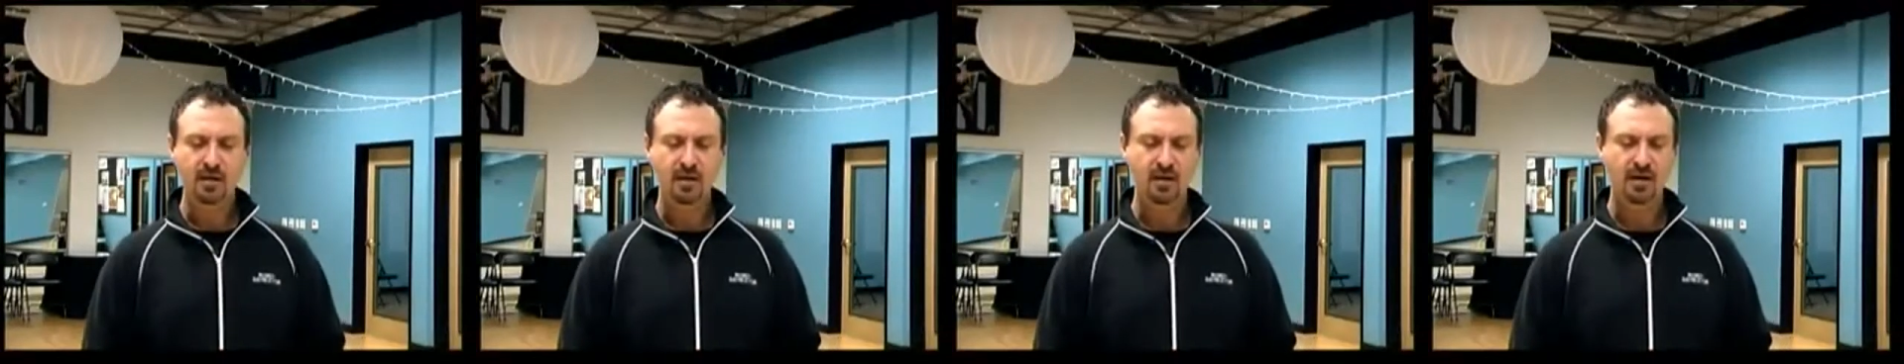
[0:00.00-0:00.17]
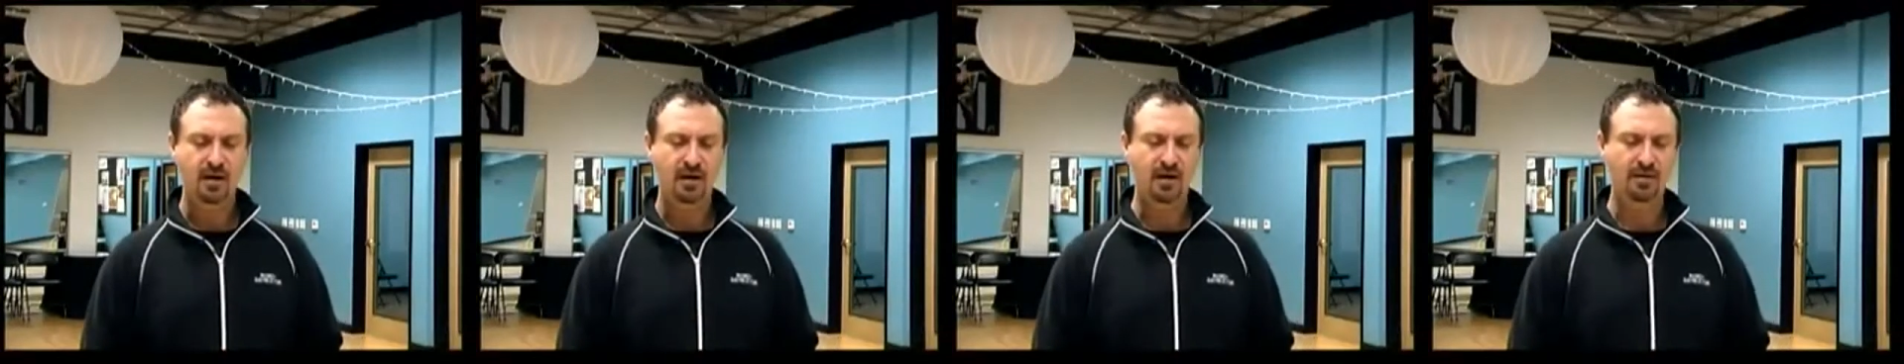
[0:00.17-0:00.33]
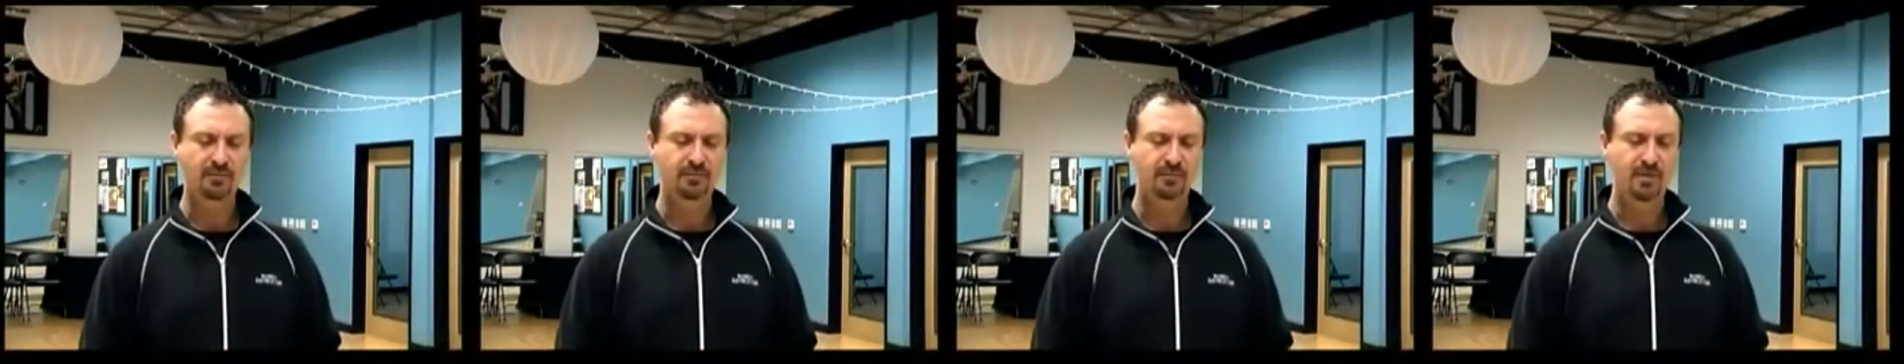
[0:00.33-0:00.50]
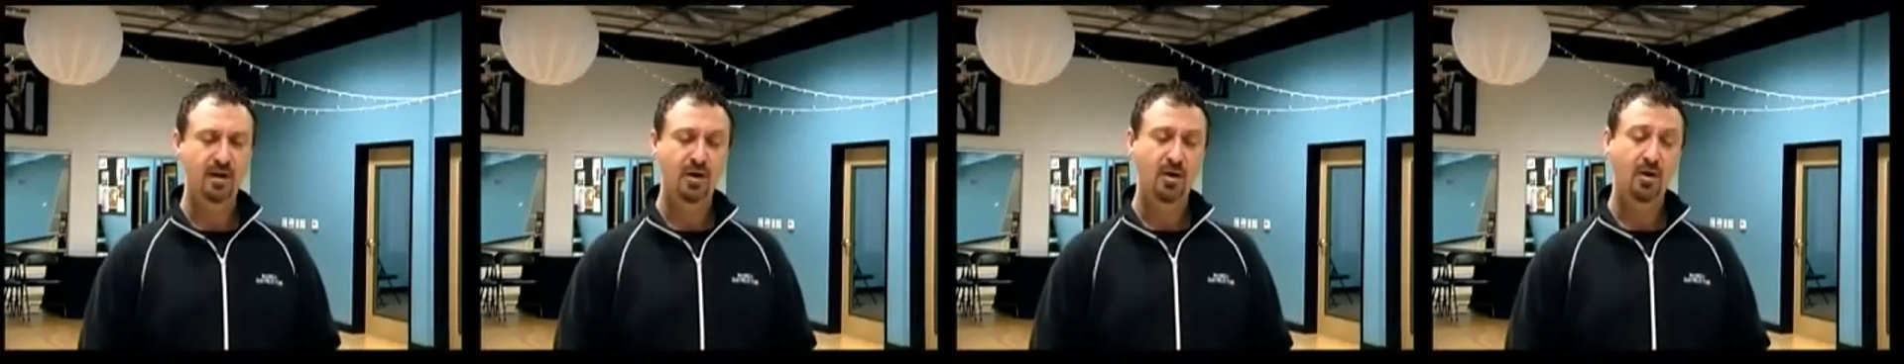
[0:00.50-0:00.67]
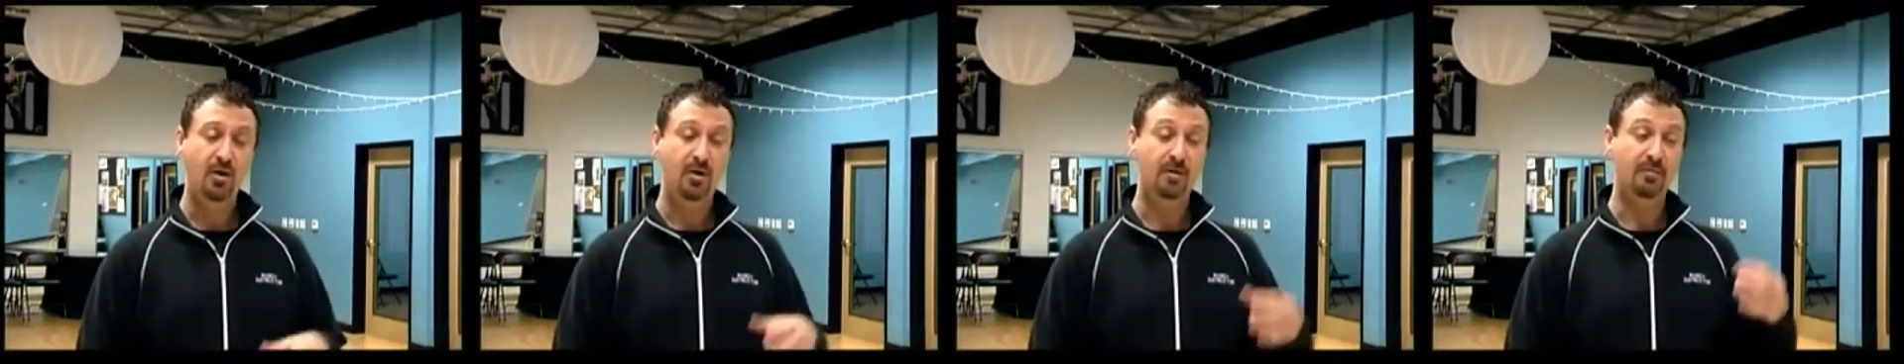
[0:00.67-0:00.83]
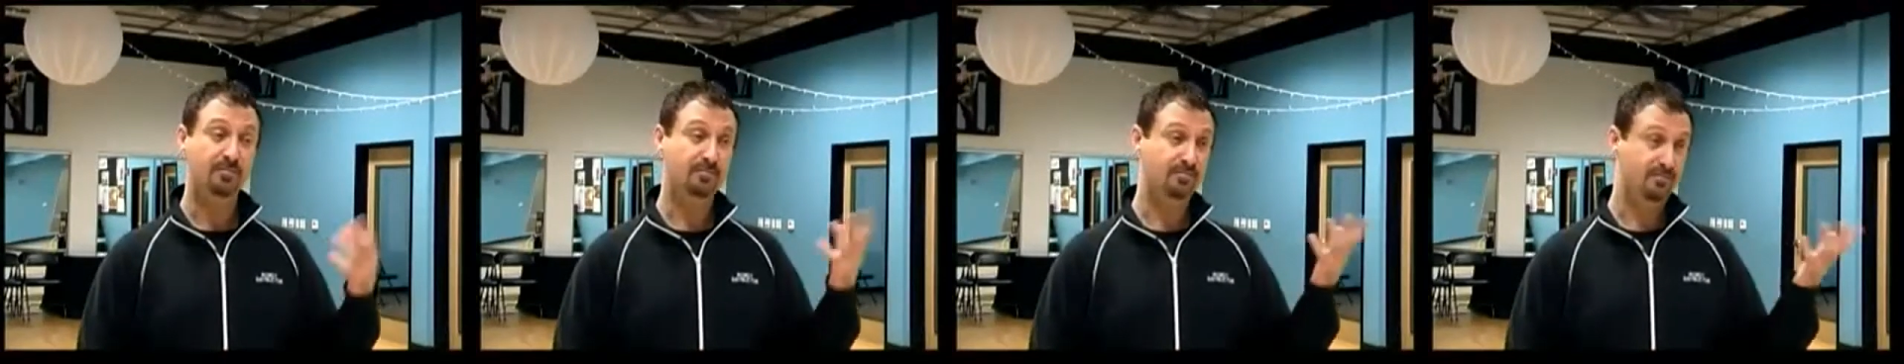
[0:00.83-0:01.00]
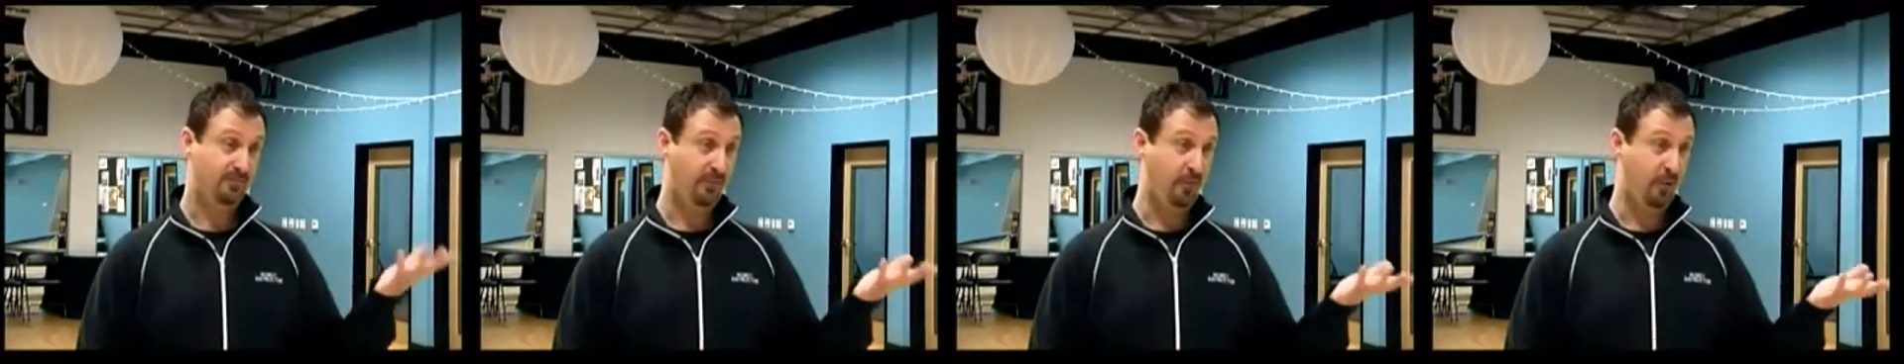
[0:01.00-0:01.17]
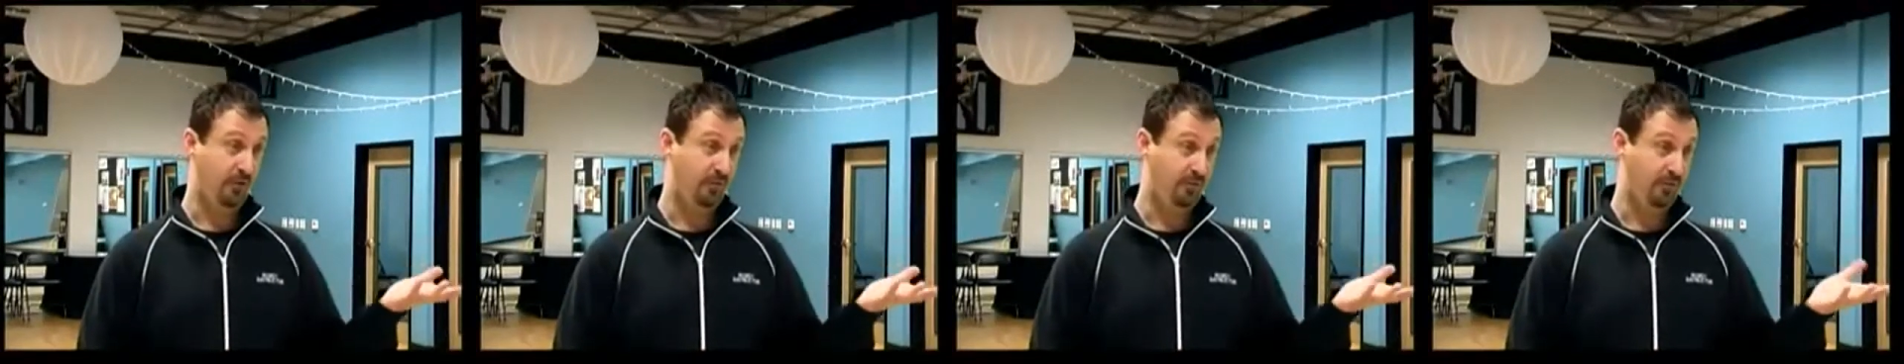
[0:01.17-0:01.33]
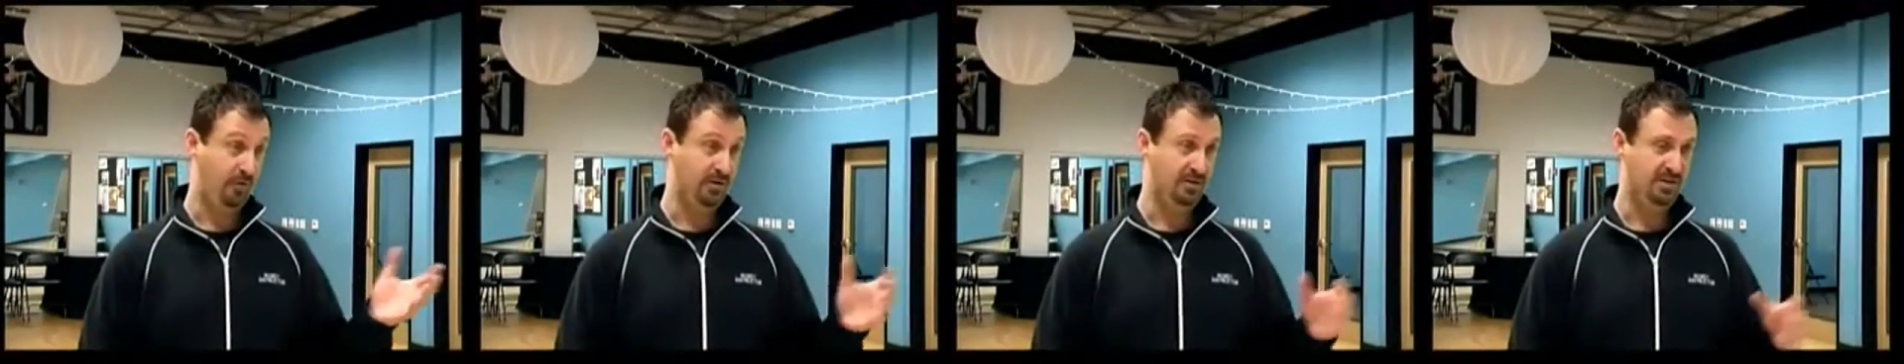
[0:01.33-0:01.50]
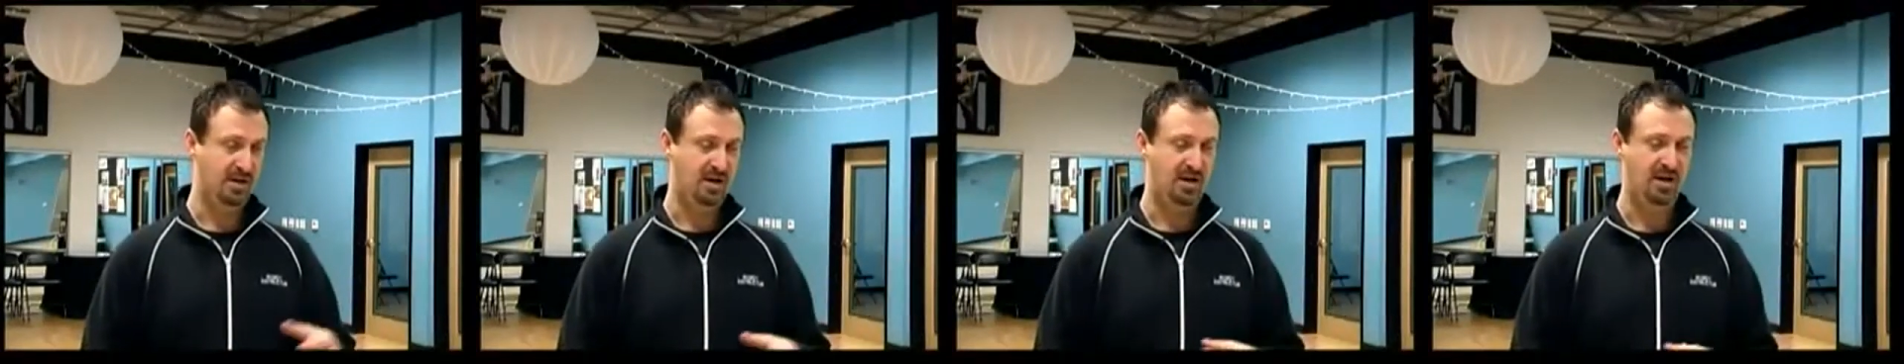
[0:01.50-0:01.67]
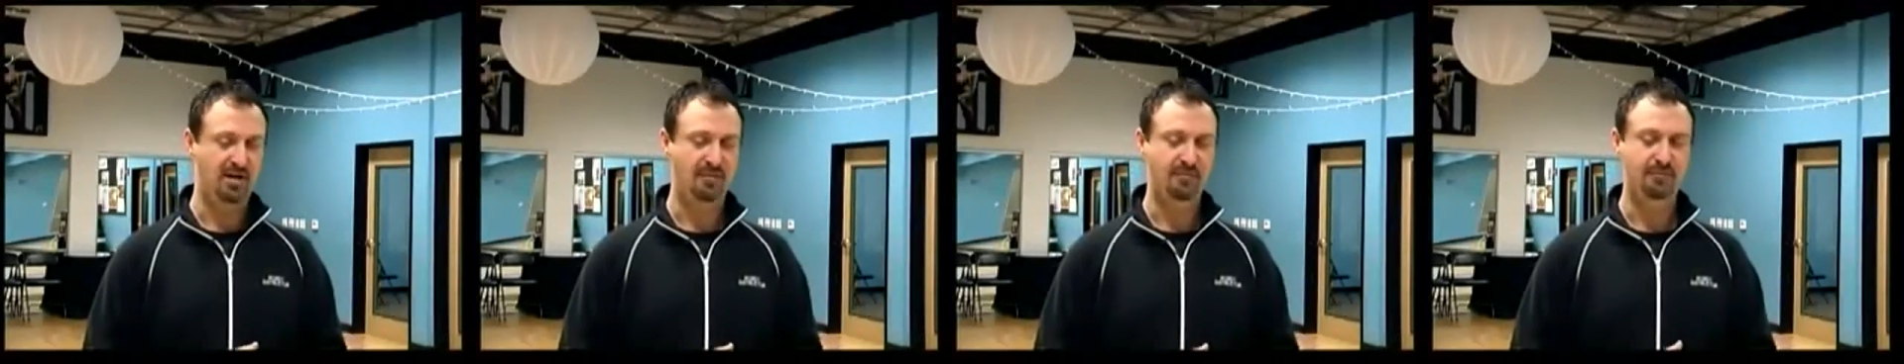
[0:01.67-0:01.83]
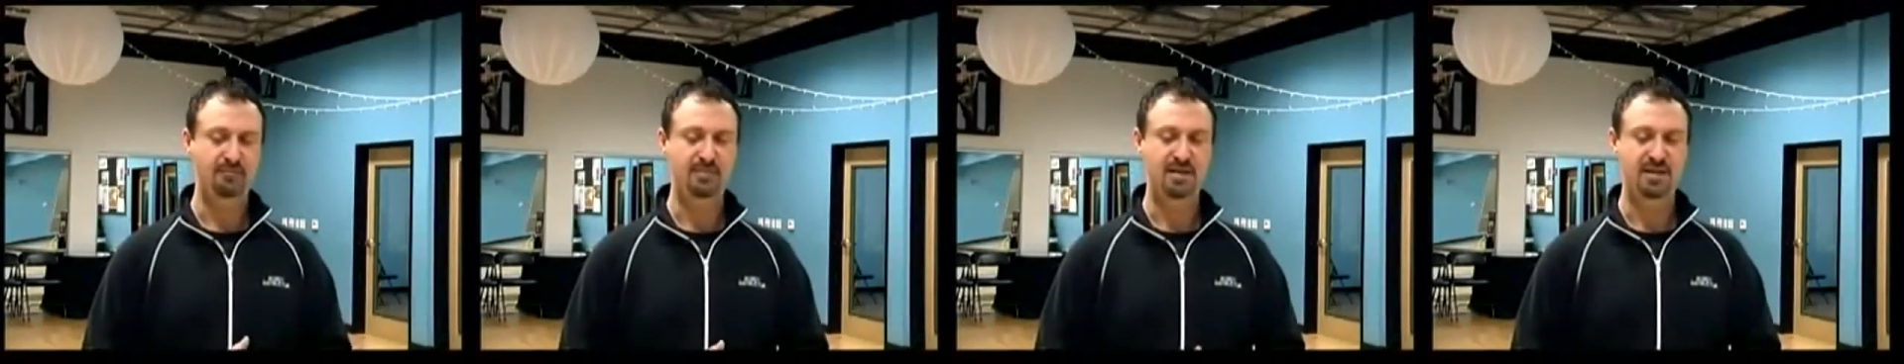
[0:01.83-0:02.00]
or 4/4
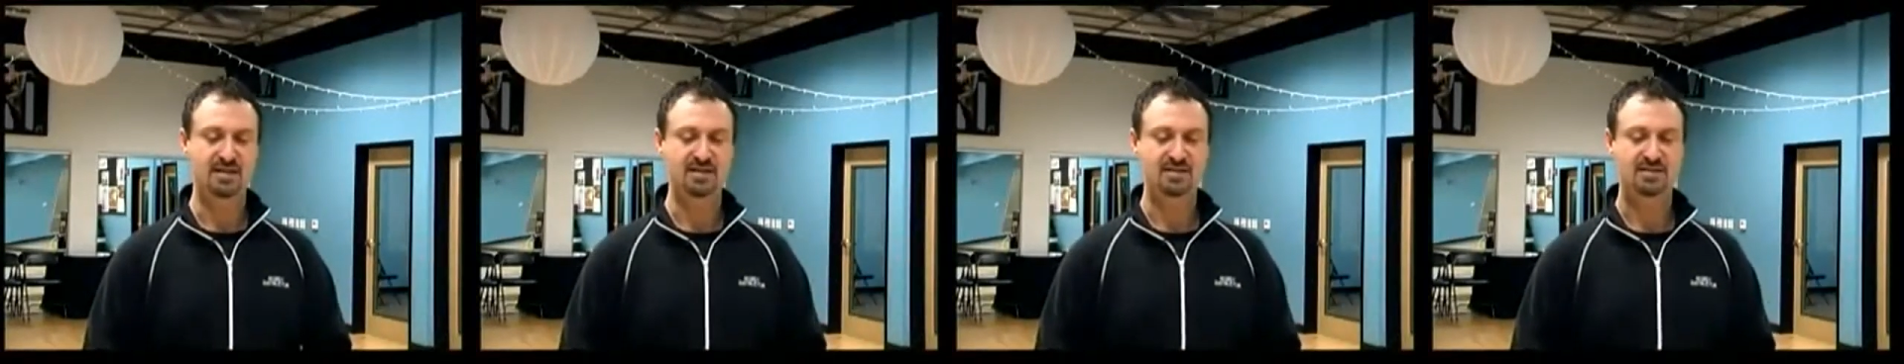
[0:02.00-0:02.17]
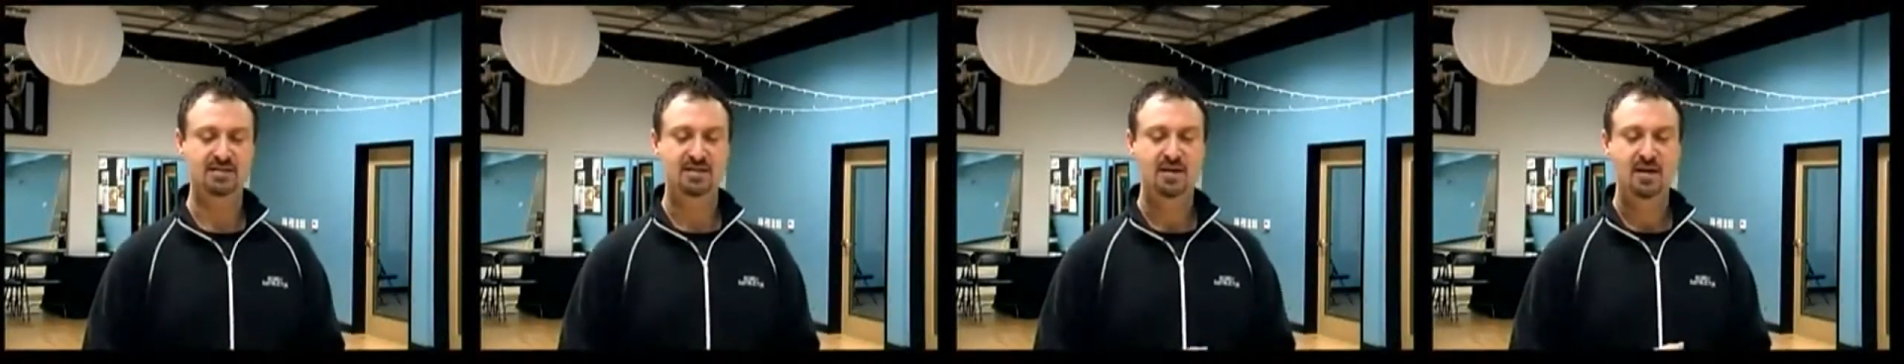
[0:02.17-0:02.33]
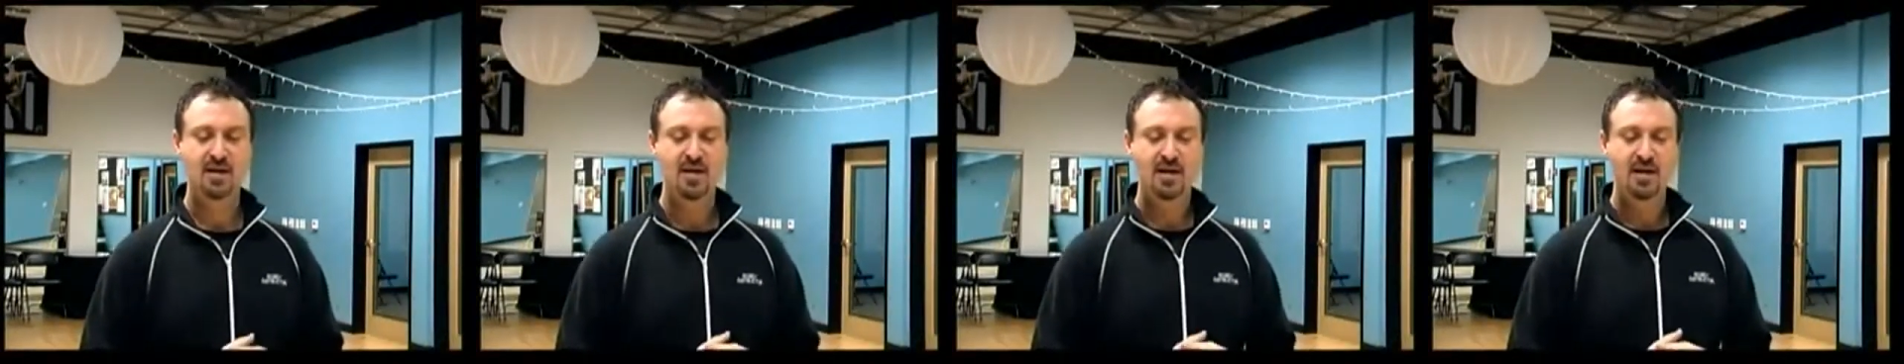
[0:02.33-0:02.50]
time beats.